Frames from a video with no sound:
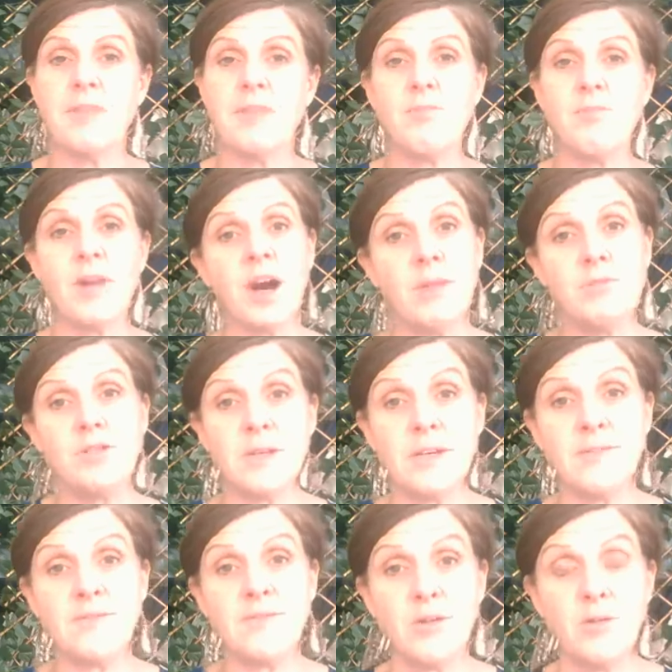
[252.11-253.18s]
and when I'm doing a
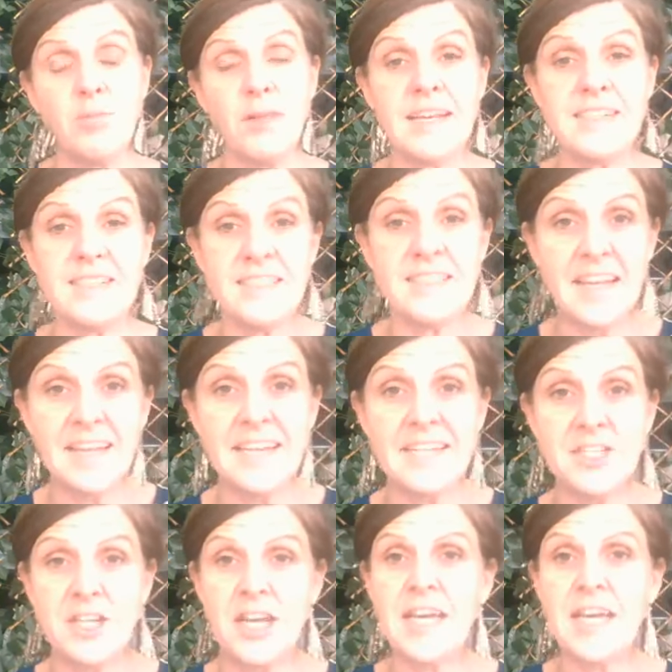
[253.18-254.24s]
floor plan sanity
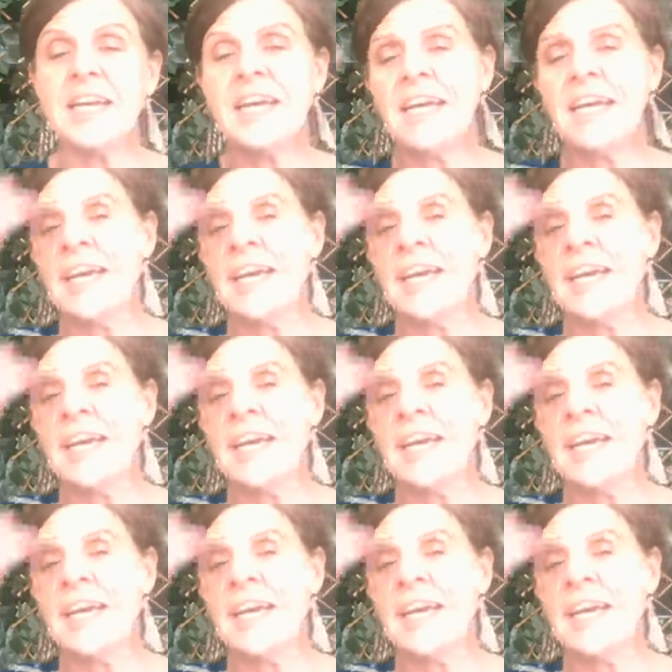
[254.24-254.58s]
check,